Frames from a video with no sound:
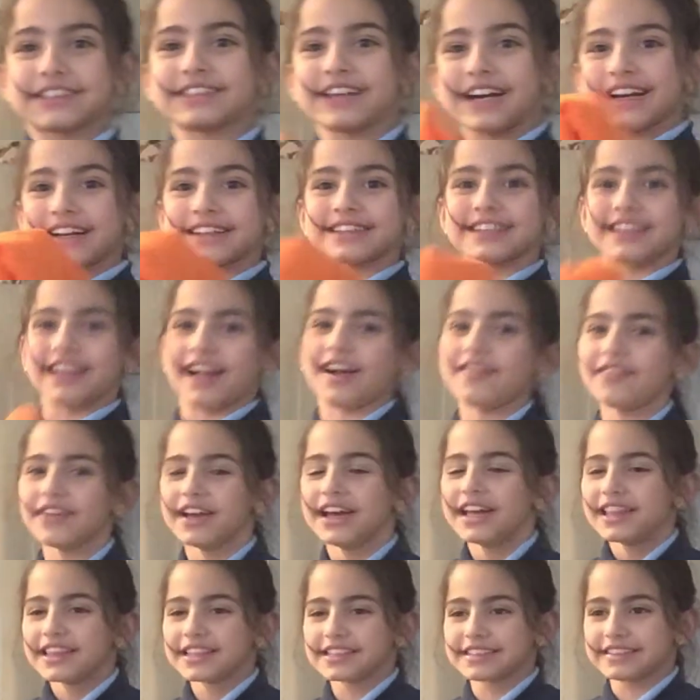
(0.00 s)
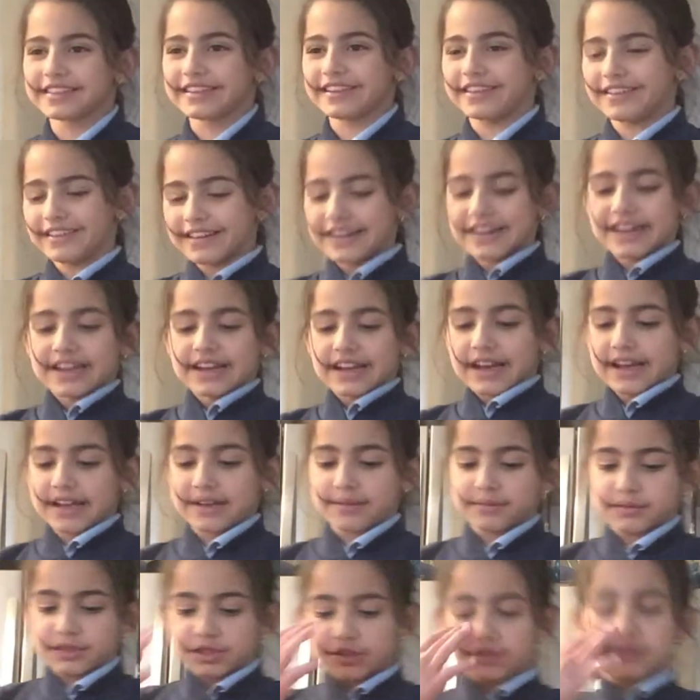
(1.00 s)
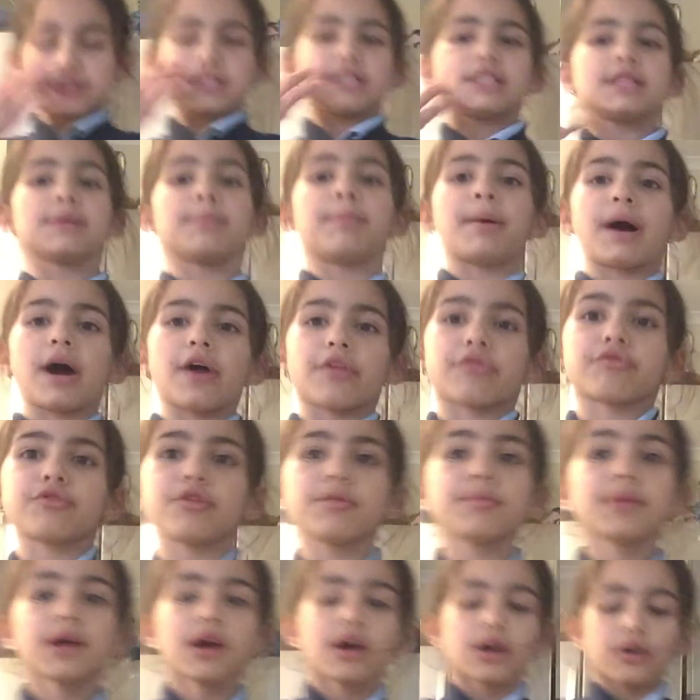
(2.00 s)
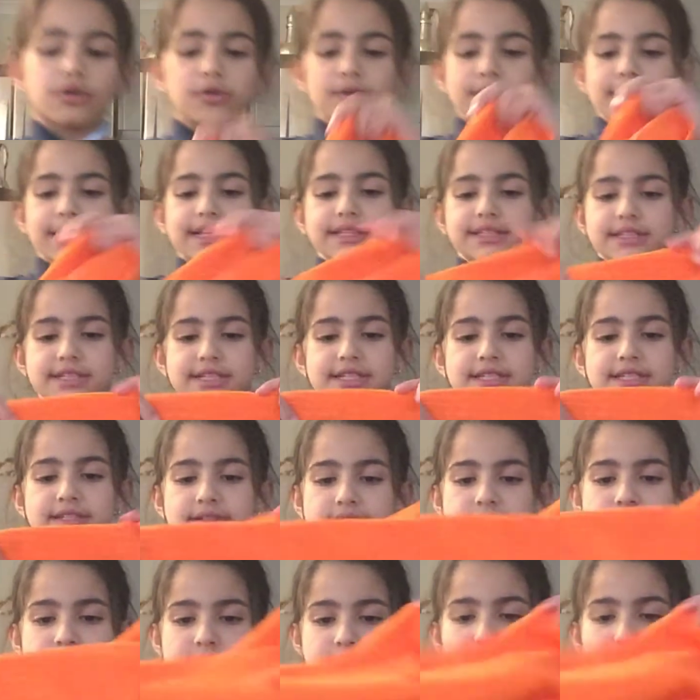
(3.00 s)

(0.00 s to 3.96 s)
trying not to laugh. This girl, she was in the bathroom going like this.